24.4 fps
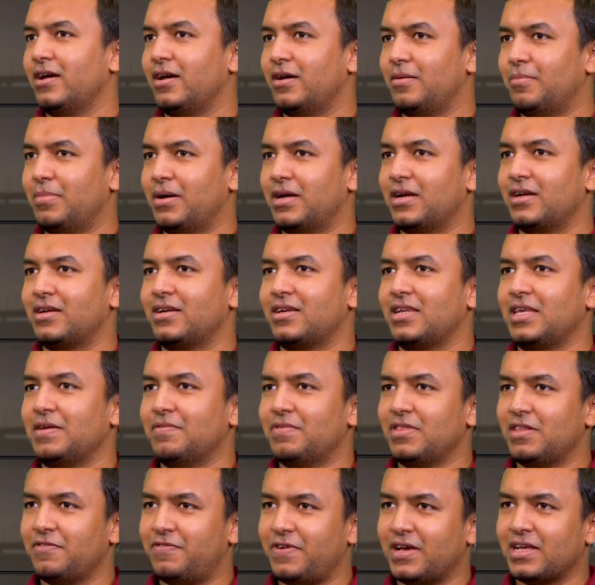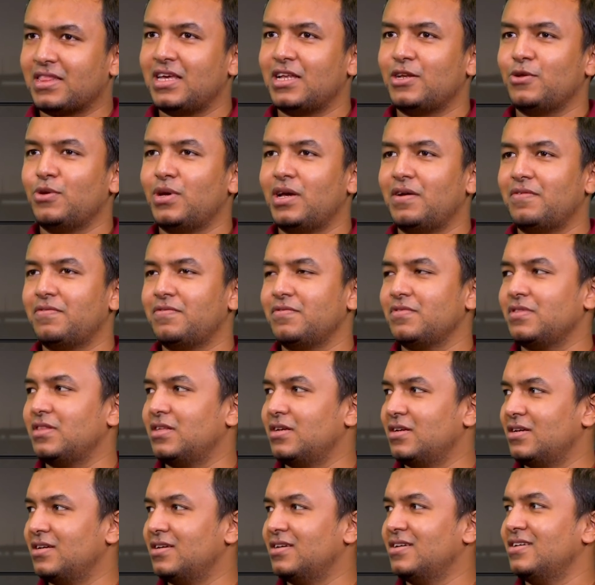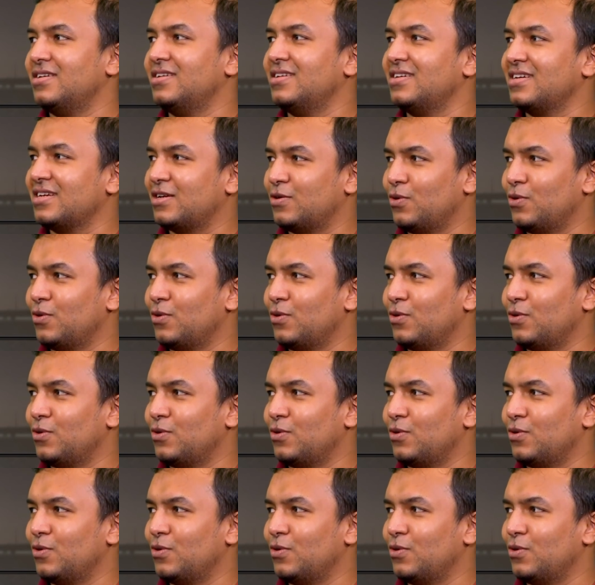But given the fact that you have the